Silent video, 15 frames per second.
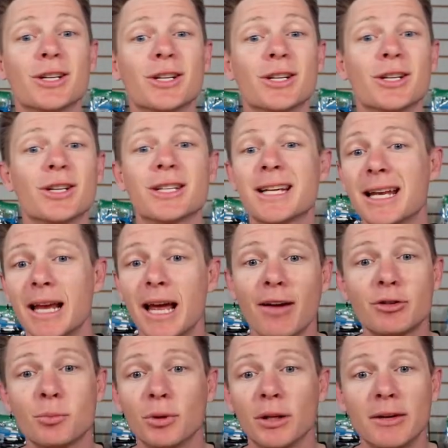You just
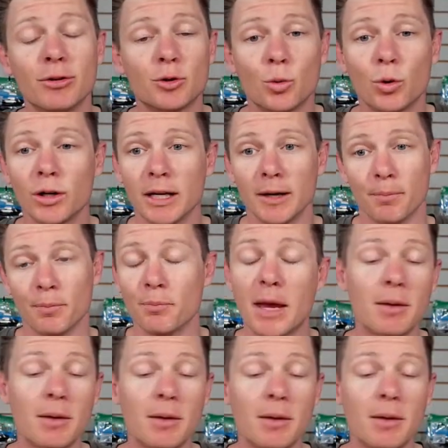have to believe it's working.